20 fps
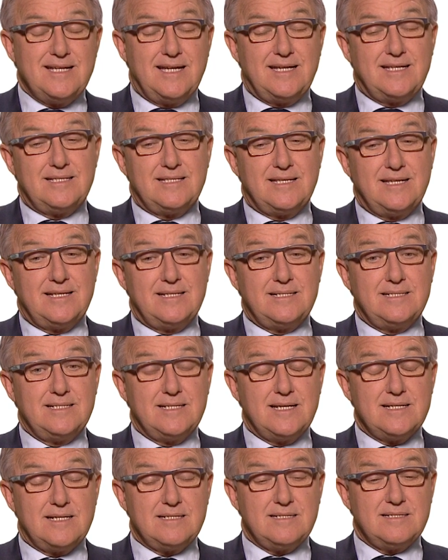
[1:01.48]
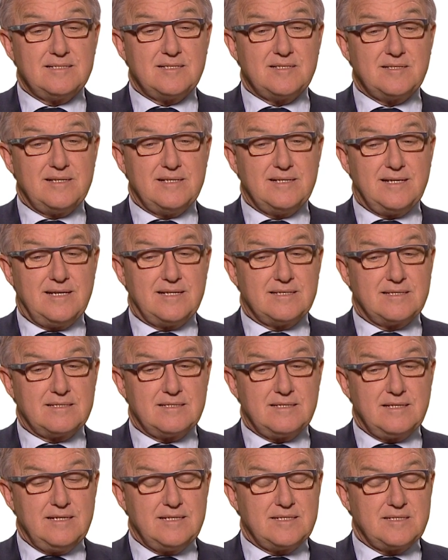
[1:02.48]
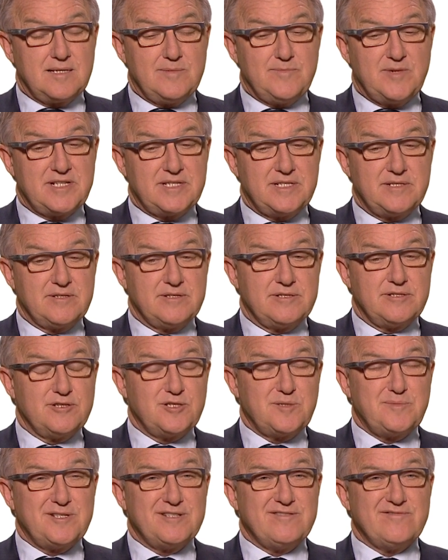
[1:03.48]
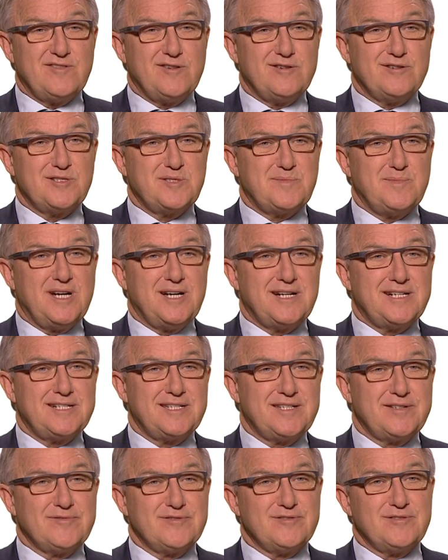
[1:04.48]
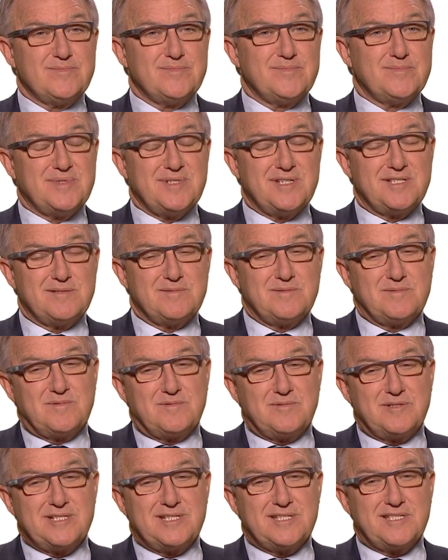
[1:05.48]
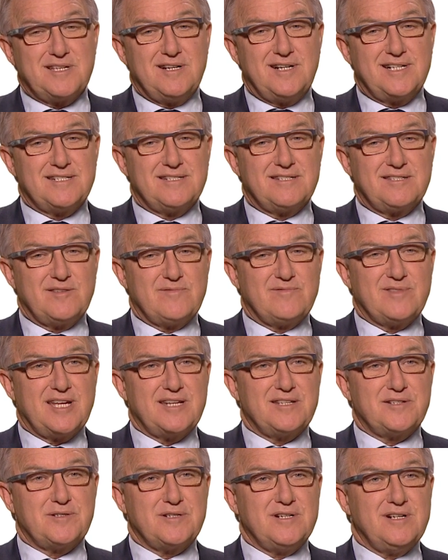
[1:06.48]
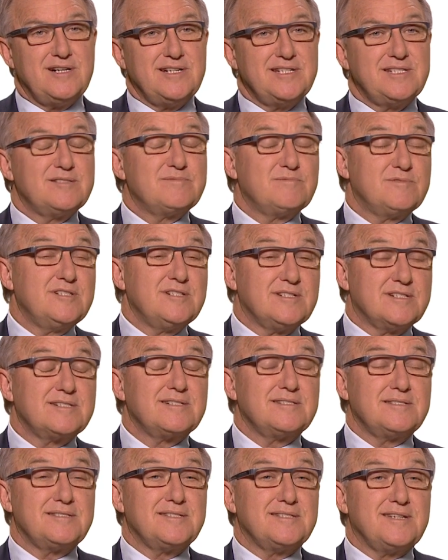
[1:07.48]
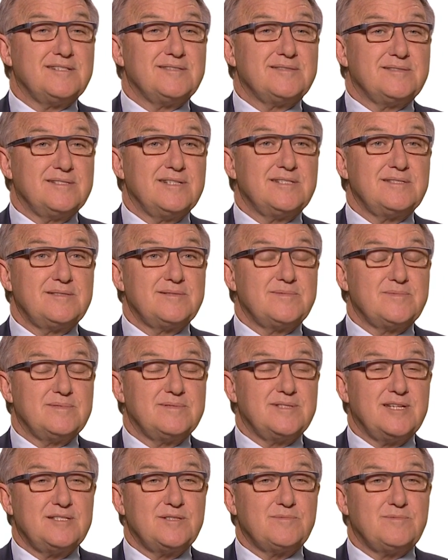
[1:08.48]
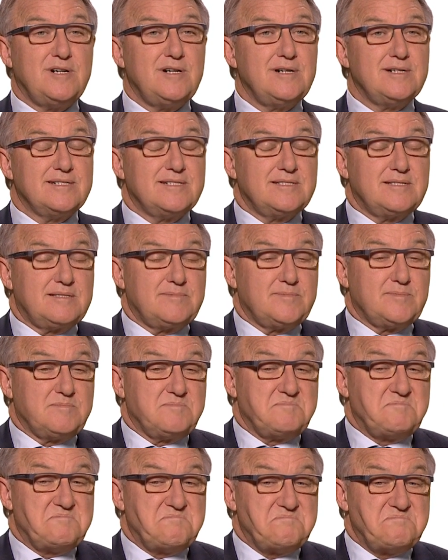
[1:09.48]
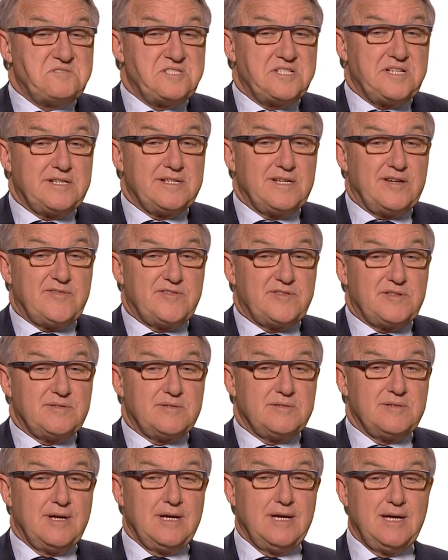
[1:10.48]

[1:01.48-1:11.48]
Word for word: and then, uh, as I say, someone introduced me to Forrest Marketing Group and we decided to give that a try and it worked. So that's, that's why. It's, we don't have to